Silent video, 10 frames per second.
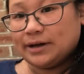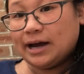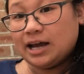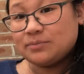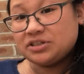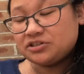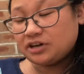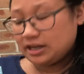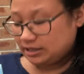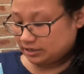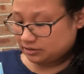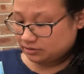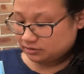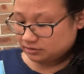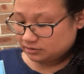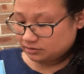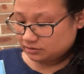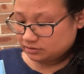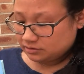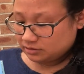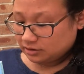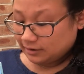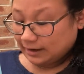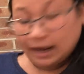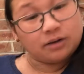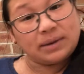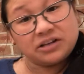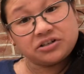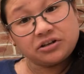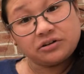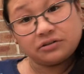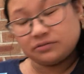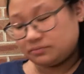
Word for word: I'm Australian. How about you?